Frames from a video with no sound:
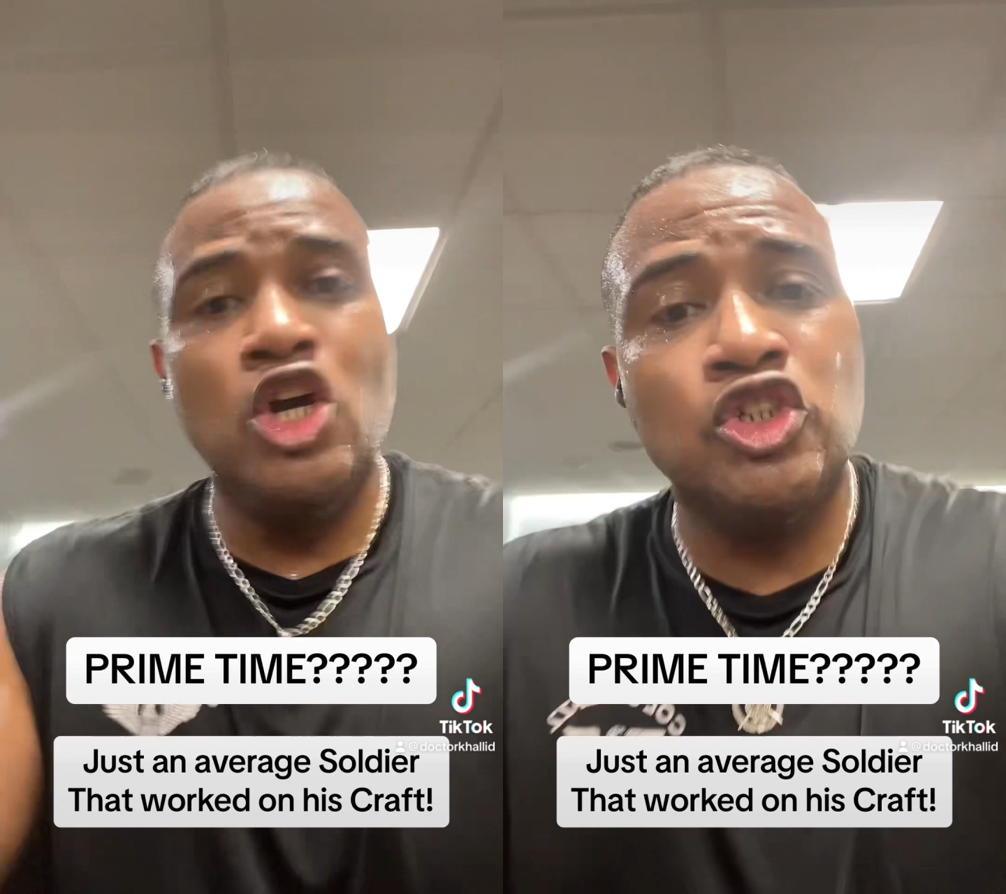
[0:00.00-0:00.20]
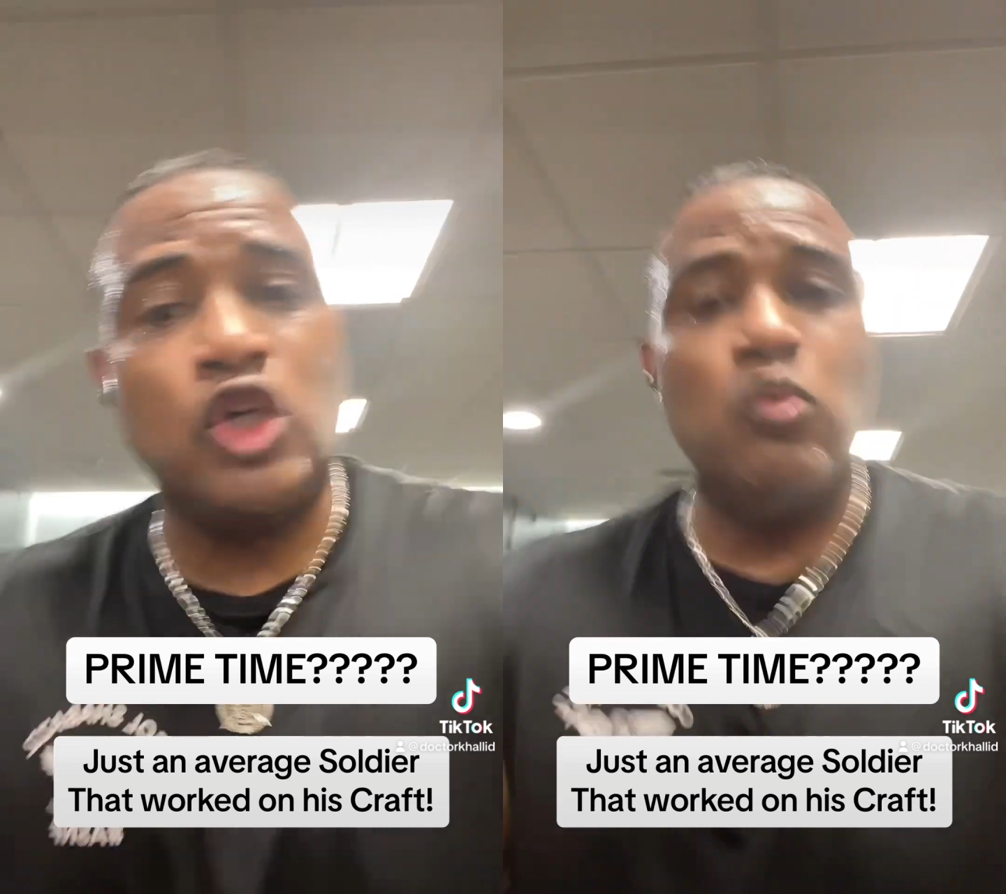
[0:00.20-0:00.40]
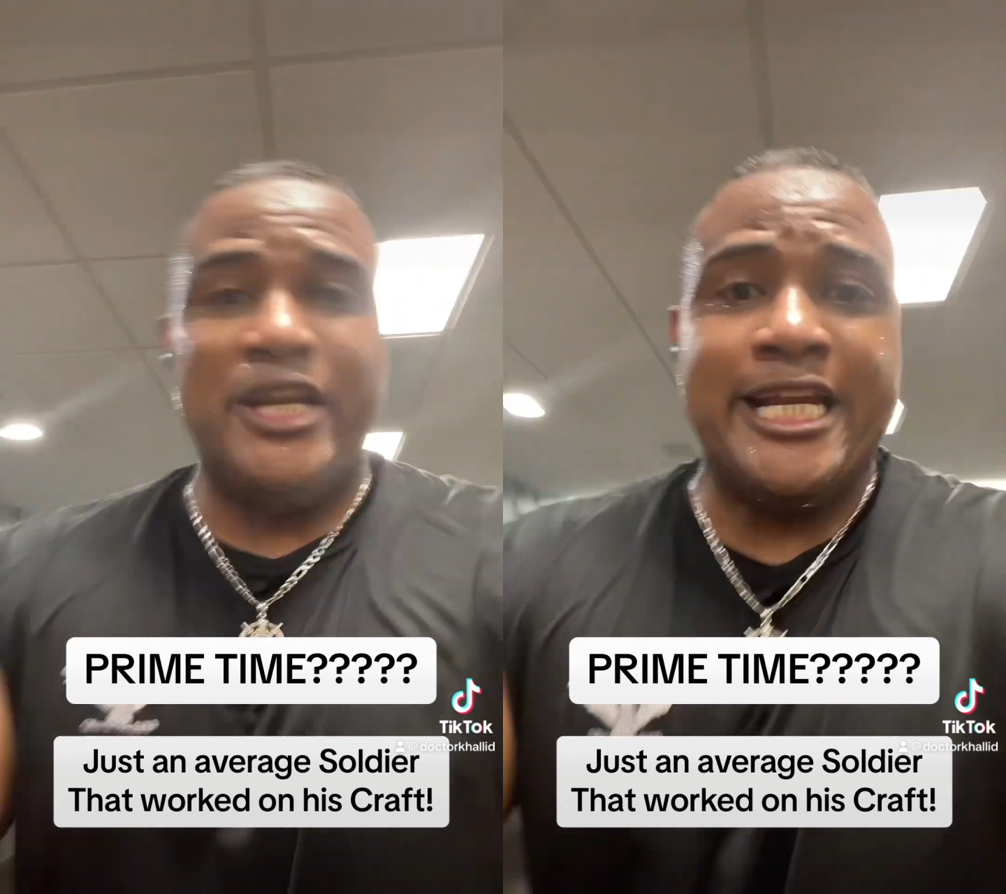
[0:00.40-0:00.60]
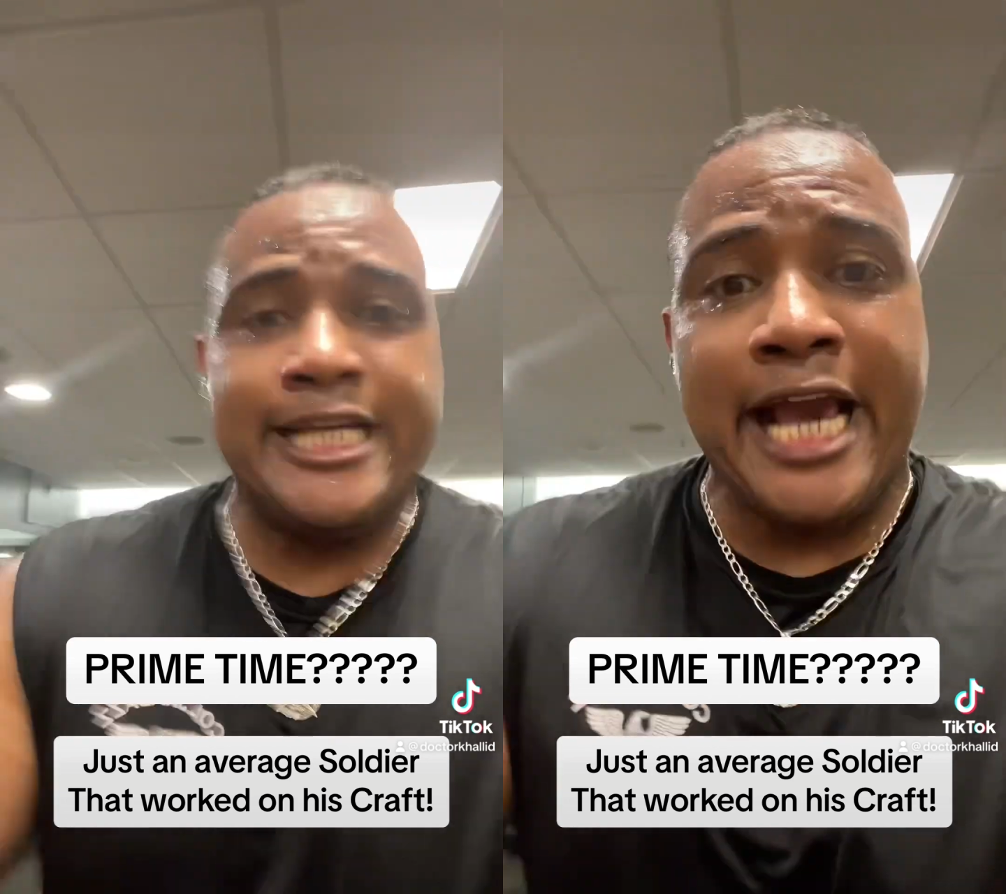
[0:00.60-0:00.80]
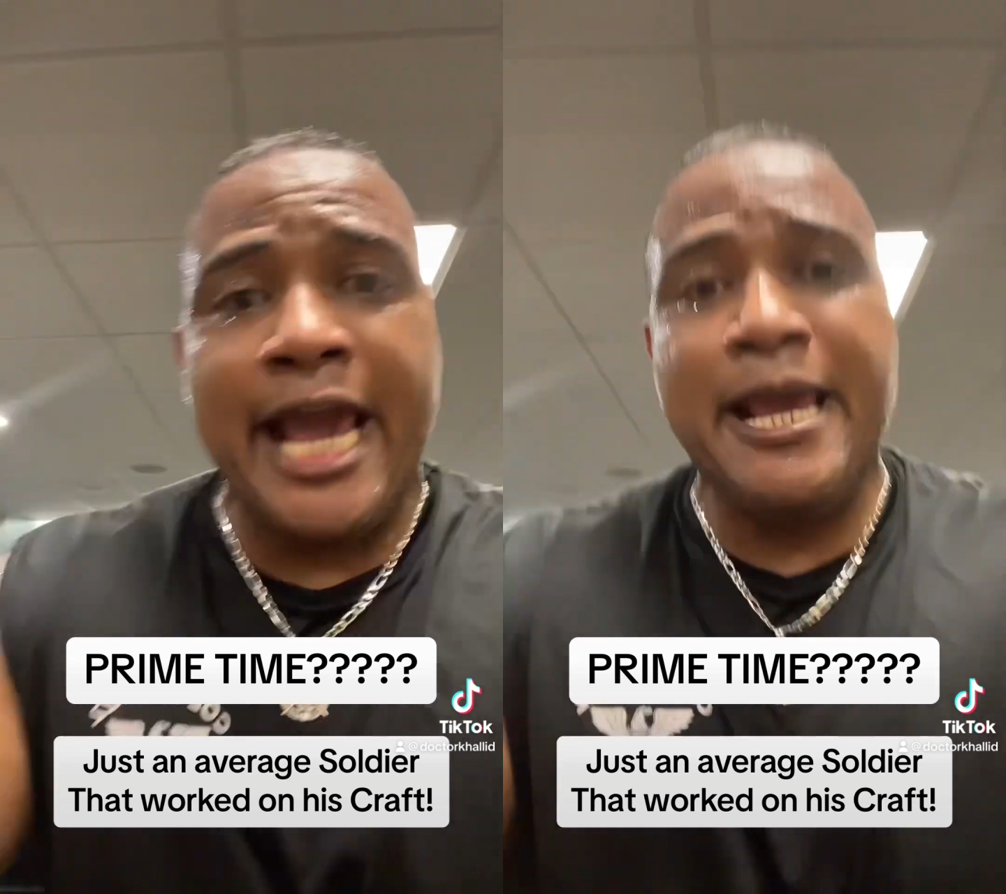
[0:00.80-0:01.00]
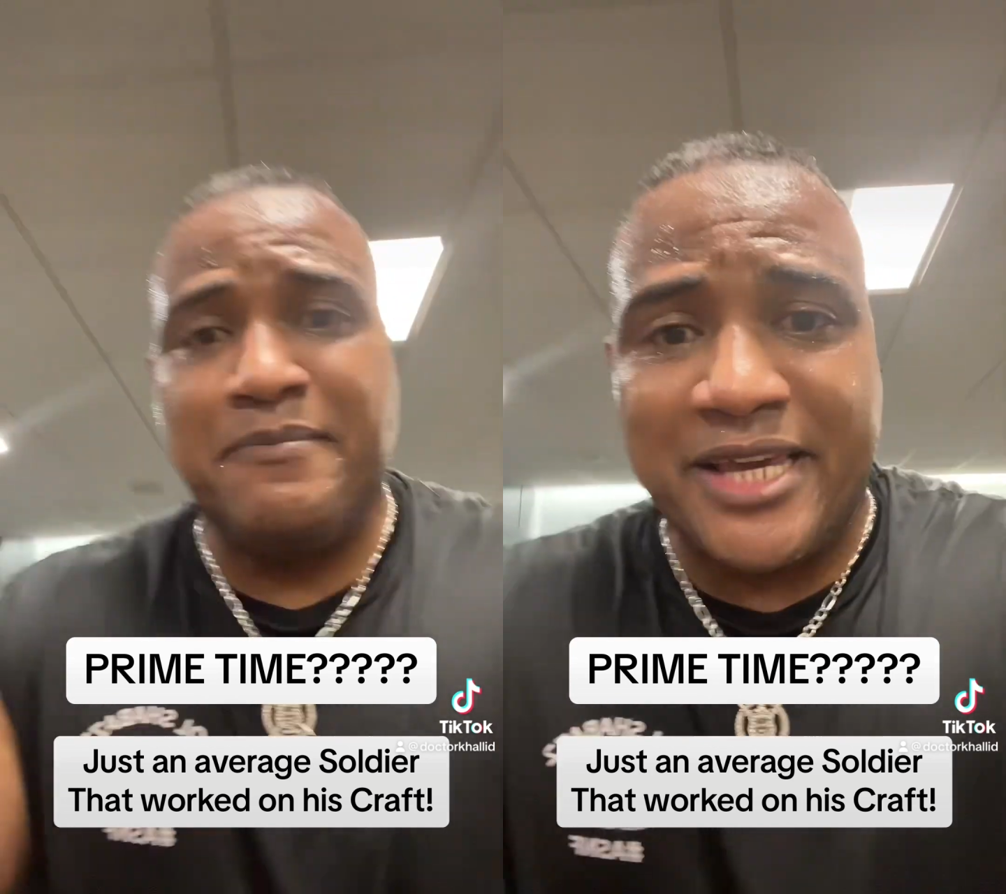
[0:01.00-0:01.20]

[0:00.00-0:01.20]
So when the game